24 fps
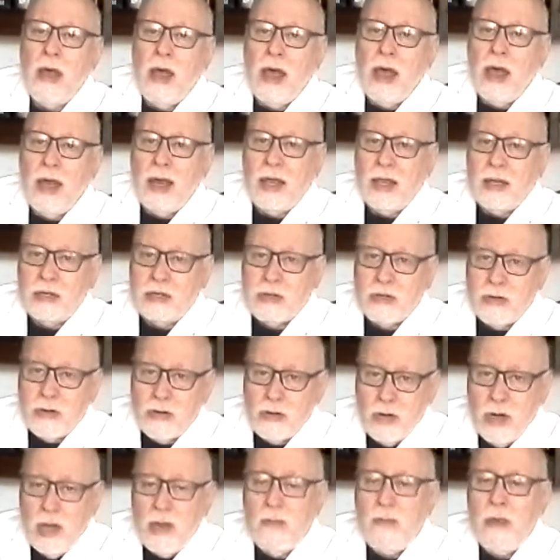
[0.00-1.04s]
an
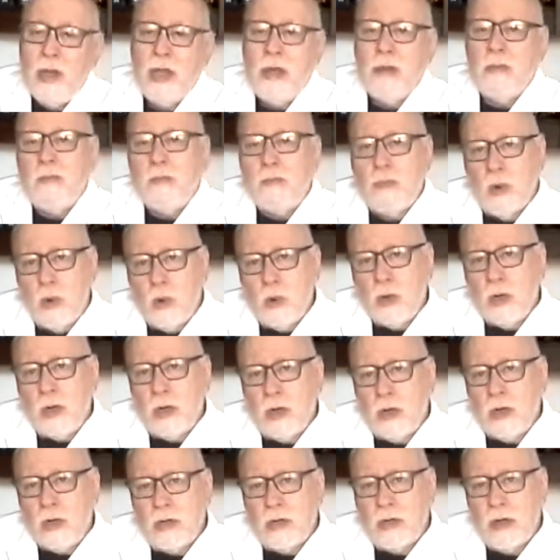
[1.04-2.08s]
extremely
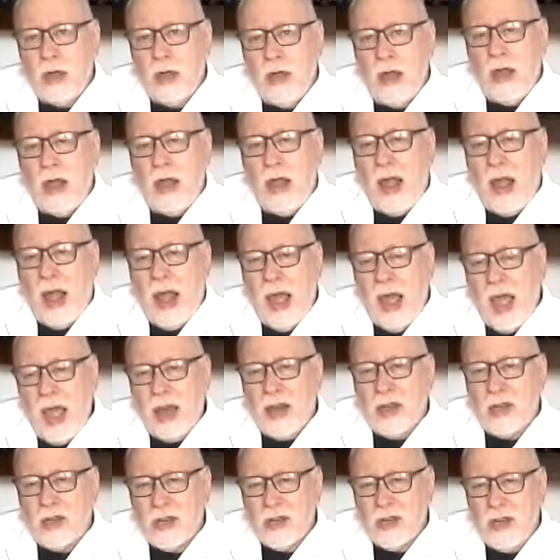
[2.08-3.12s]
important
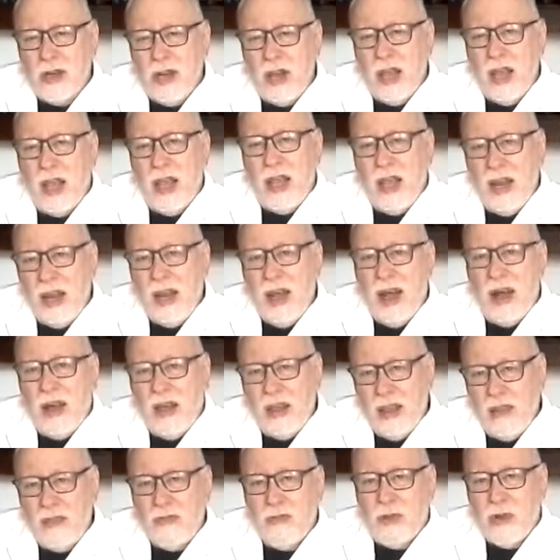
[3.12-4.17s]
action in our
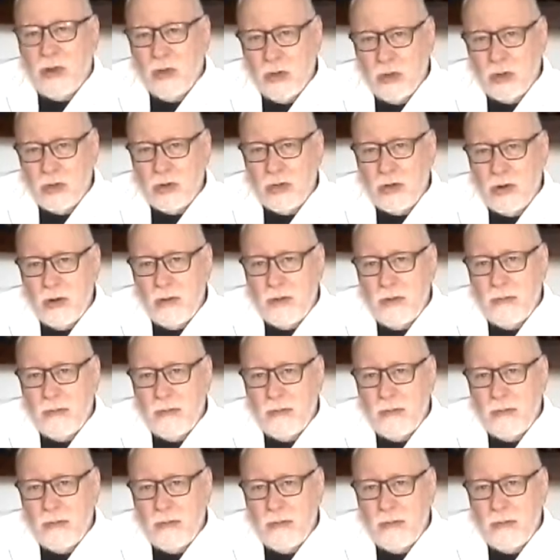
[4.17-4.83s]
evolution.